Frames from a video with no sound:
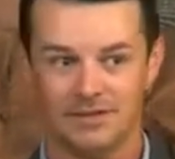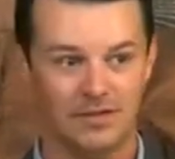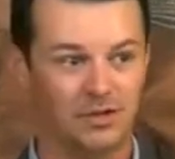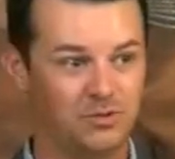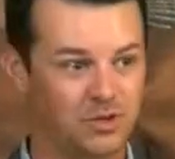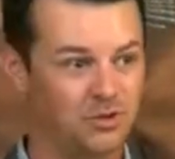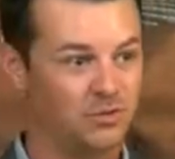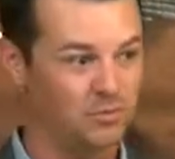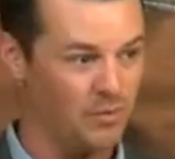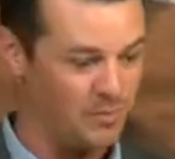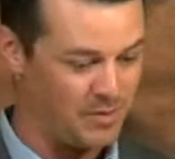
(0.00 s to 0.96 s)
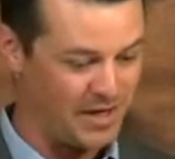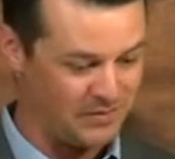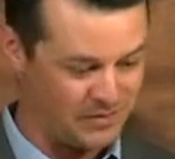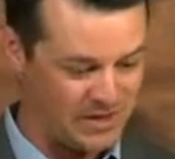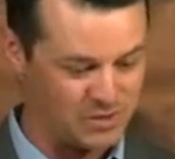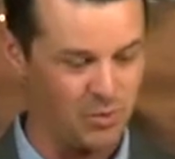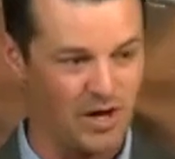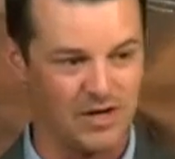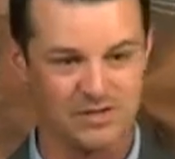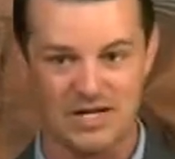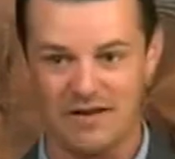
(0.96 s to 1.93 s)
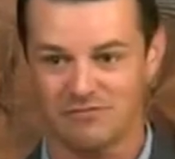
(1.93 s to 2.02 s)
You know, you repeat these
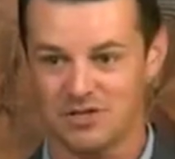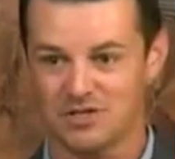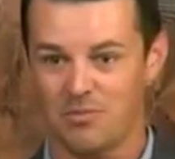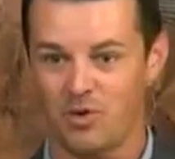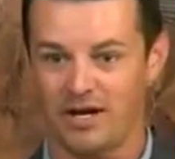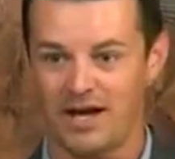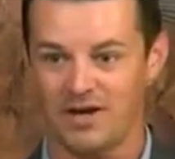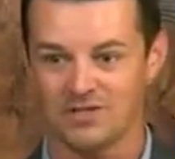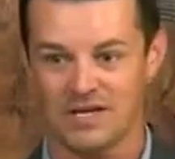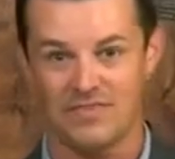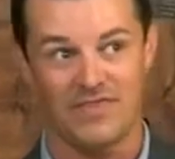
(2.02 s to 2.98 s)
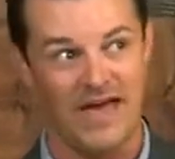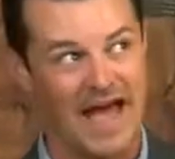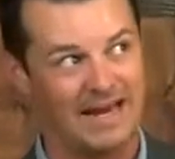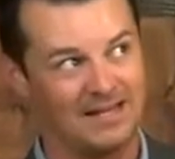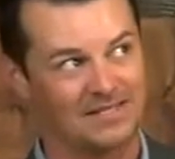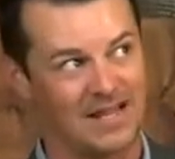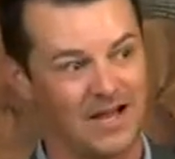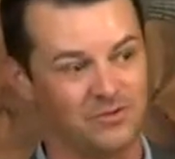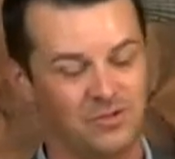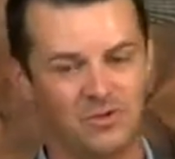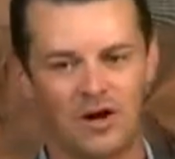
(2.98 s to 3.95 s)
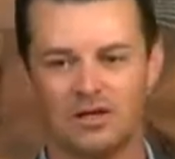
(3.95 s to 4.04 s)
words after someone else, and that is how
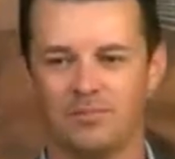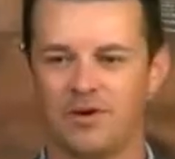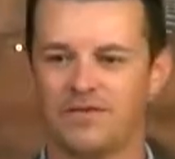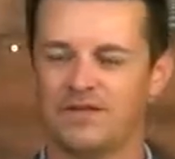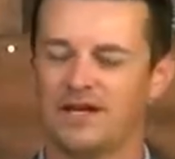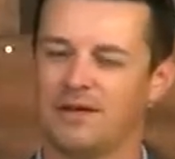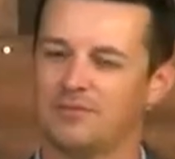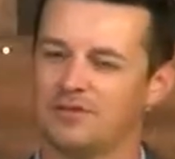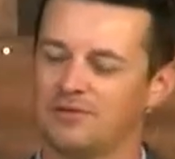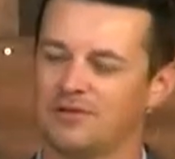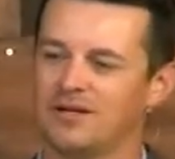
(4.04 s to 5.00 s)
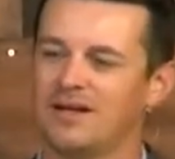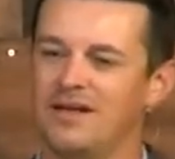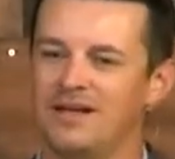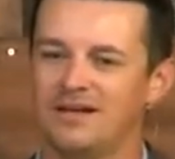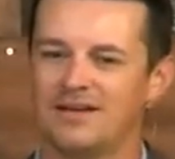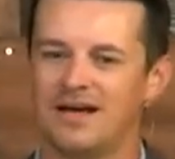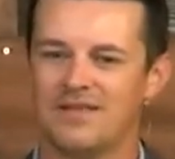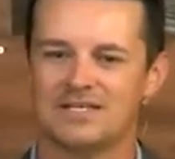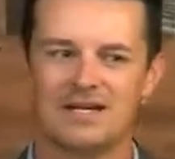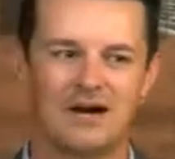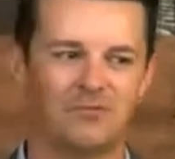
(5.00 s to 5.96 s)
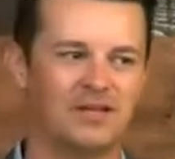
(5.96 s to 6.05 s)
you call upon the name of the Lord. Now, that's
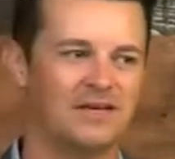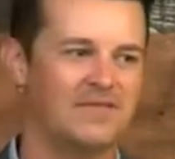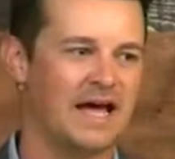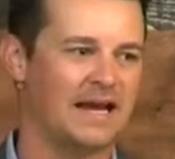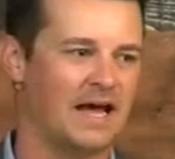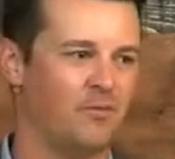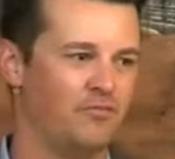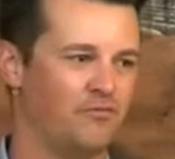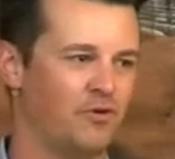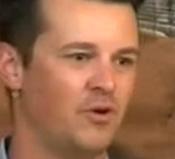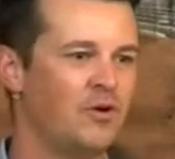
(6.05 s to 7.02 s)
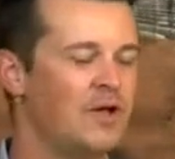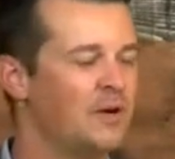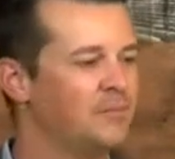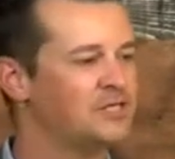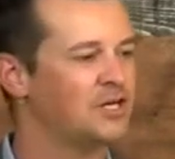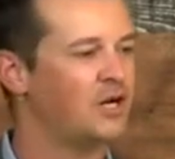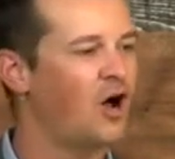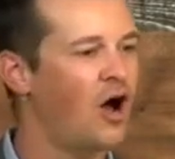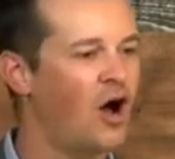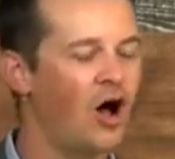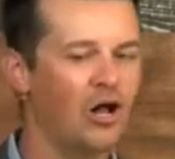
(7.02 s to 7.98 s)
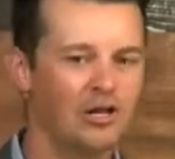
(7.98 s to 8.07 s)
not really that helpful. But to
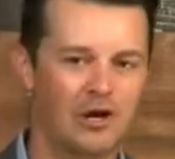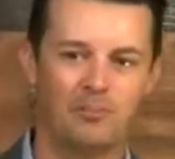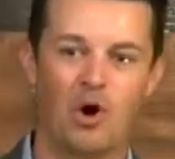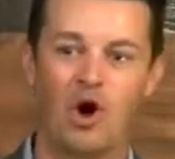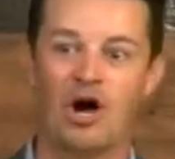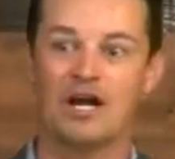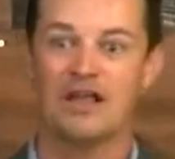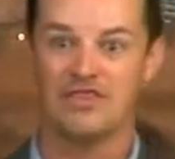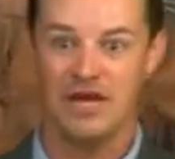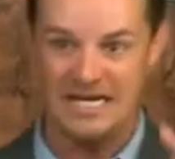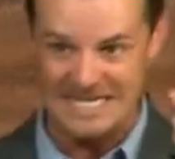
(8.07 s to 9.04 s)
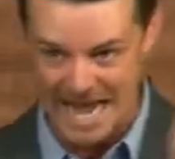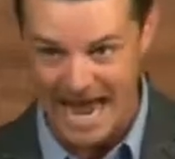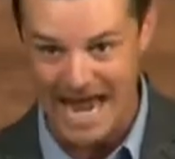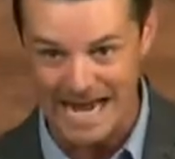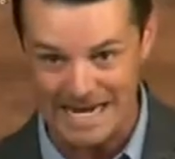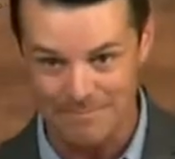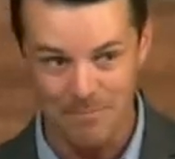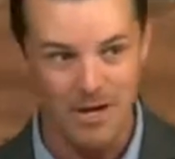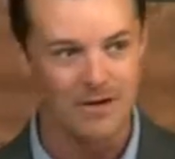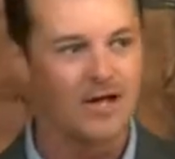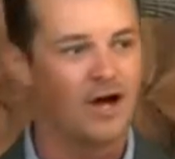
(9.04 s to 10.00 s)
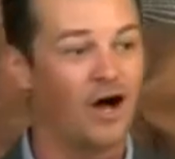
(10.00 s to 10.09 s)
call upon the name
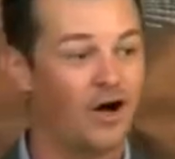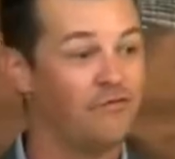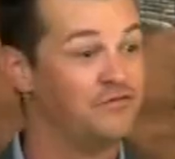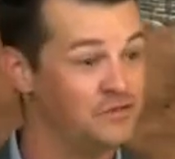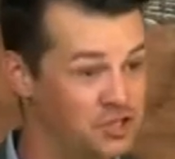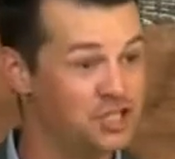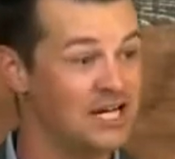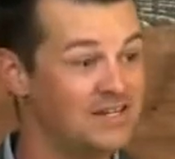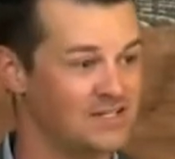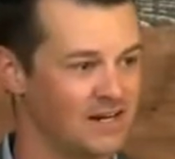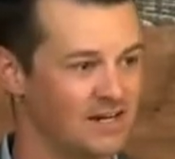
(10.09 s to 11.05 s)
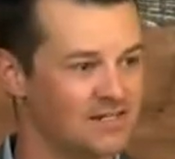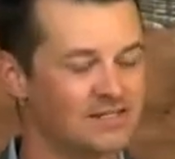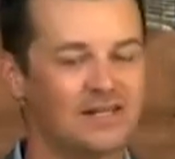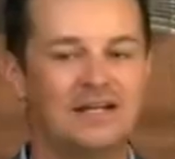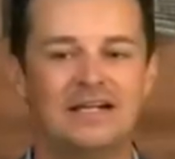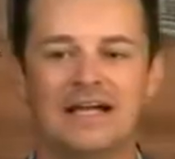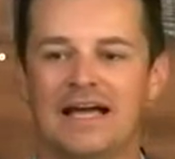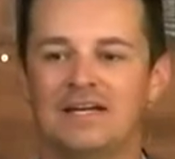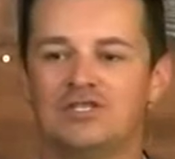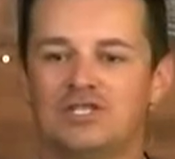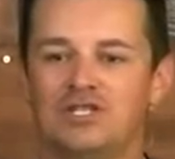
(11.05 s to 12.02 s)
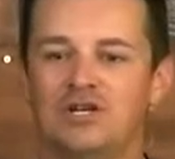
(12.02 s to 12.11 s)
of Jesus
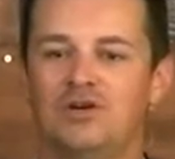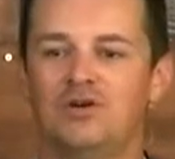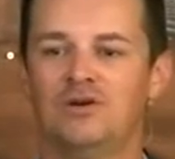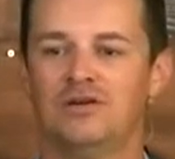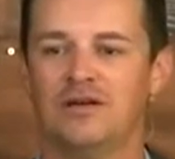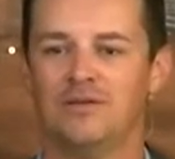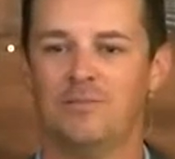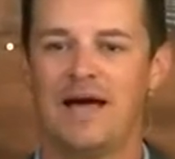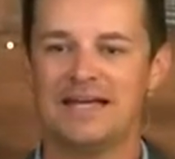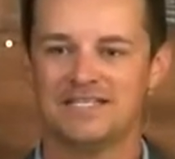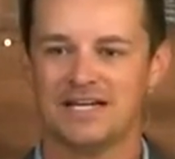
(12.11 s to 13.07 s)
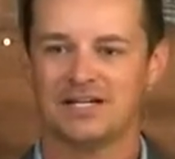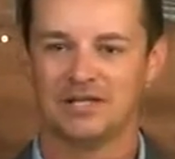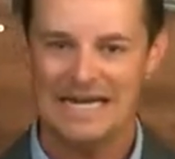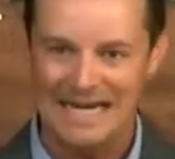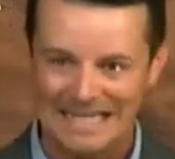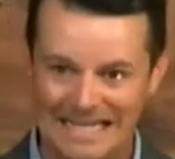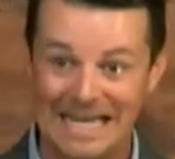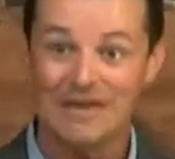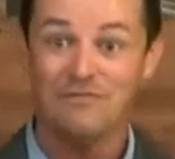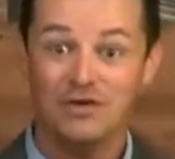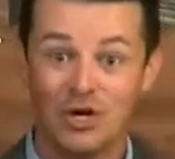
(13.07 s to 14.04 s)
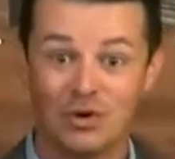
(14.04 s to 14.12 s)
is to basically
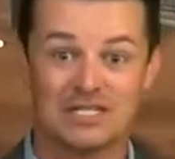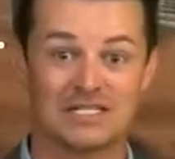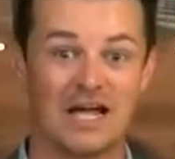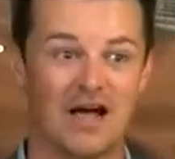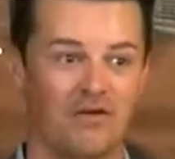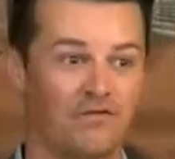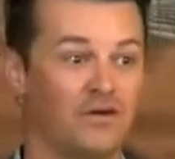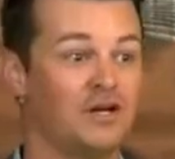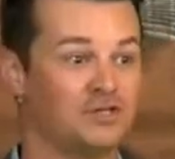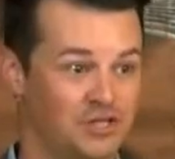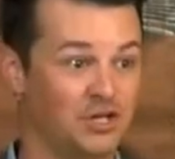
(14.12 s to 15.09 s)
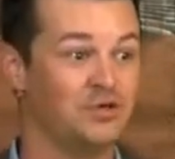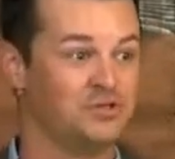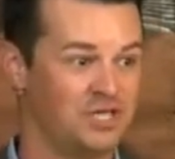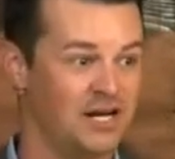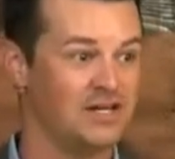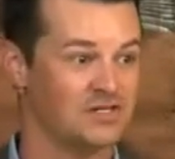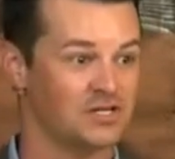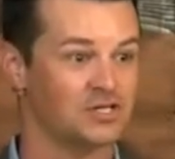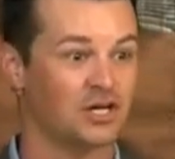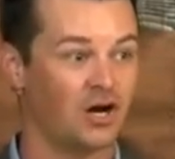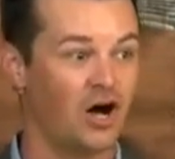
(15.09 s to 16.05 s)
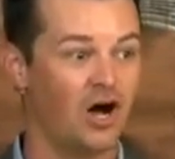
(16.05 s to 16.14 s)
give yourself to Jesus,
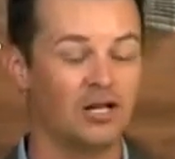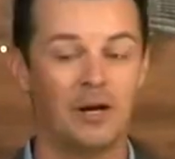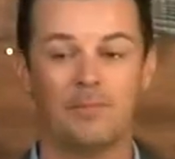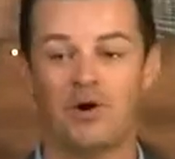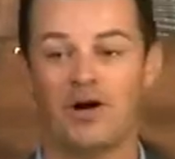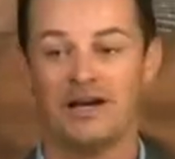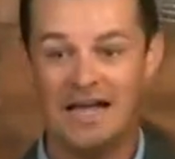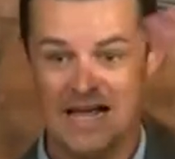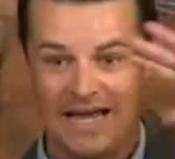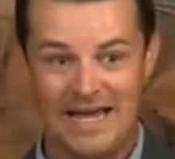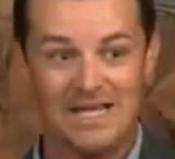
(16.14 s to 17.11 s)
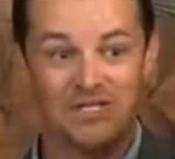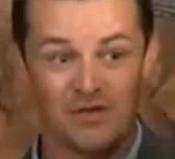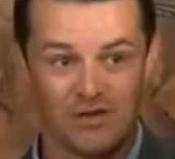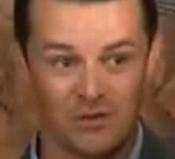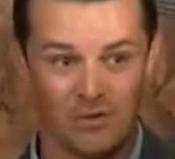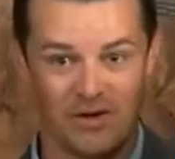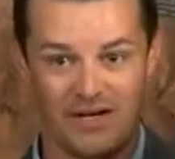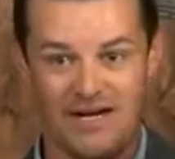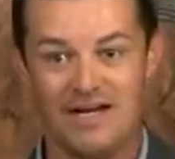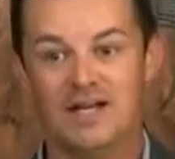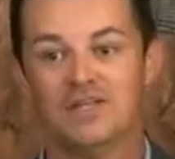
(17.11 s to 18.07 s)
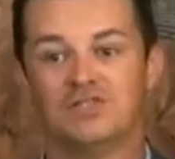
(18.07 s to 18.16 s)
to call upon his
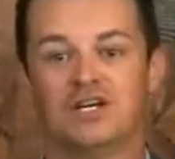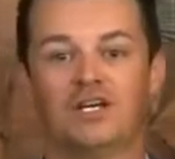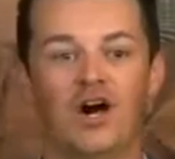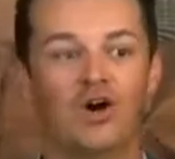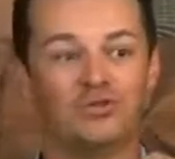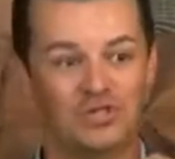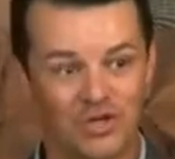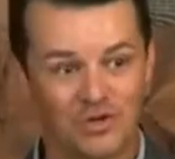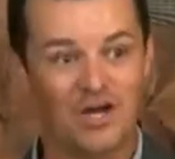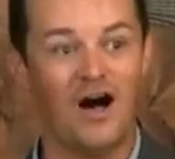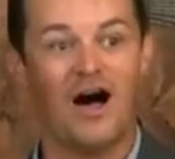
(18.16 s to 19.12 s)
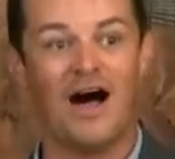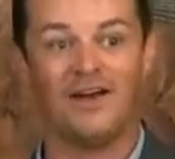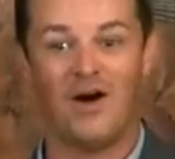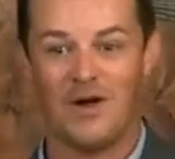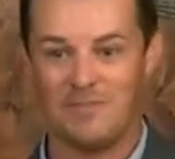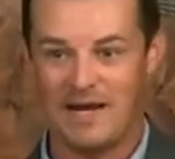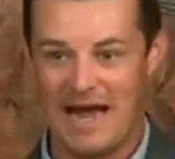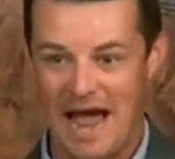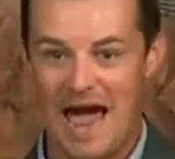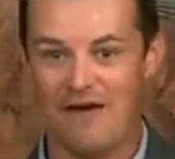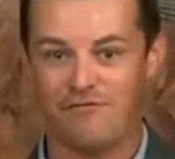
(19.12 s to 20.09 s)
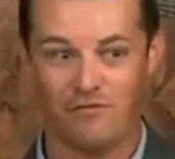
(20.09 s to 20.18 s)
authority, to go to God on
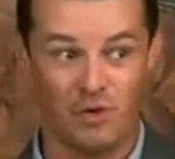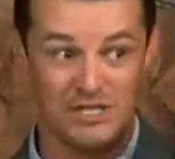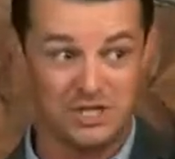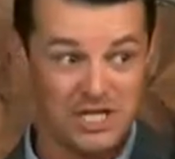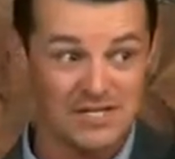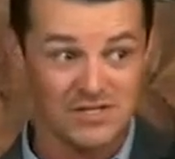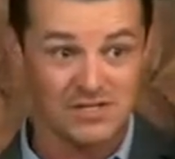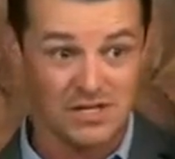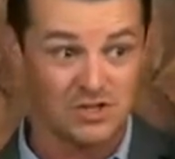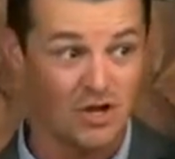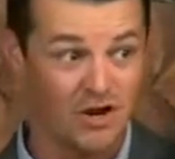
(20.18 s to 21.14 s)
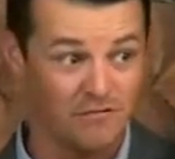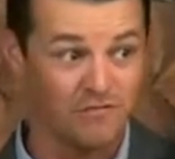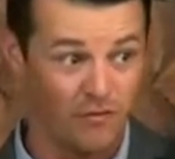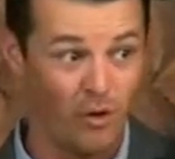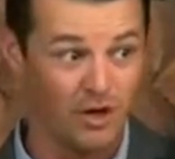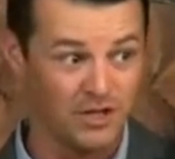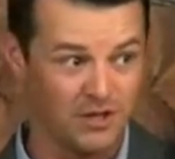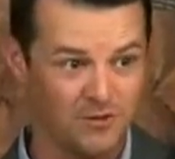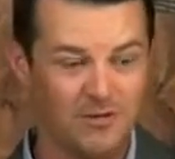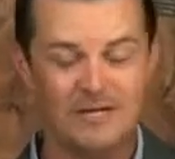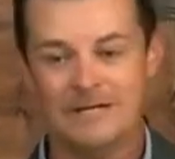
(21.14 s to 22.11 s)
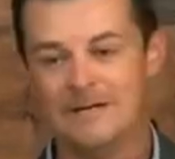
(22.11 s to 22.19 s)
behalf of what Jesus has done for you.